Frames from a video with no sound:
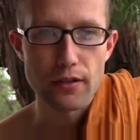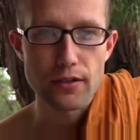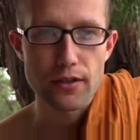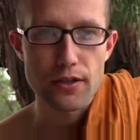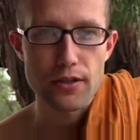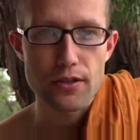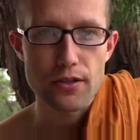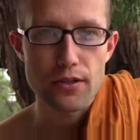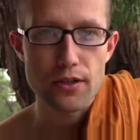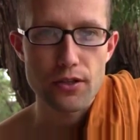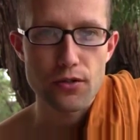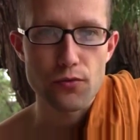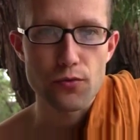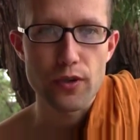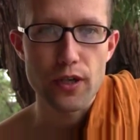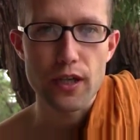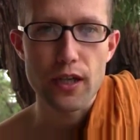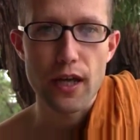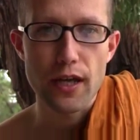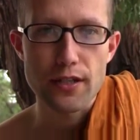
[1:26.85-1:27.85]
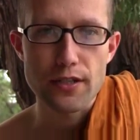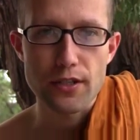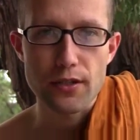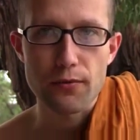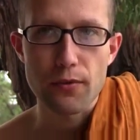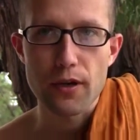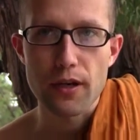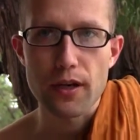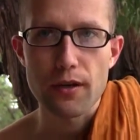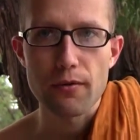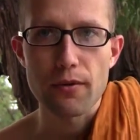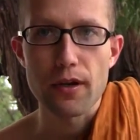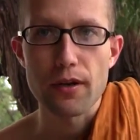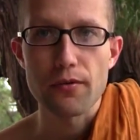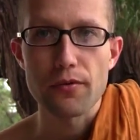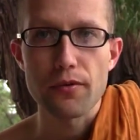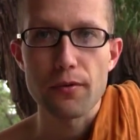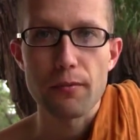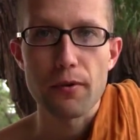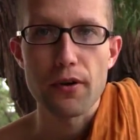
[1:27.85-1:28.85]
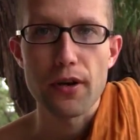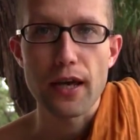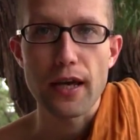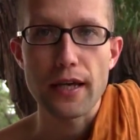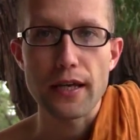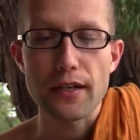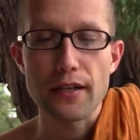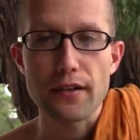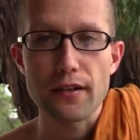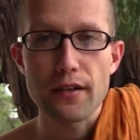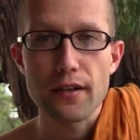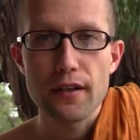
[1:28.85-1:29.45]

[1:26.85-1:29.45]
just realizing one day when I was about 8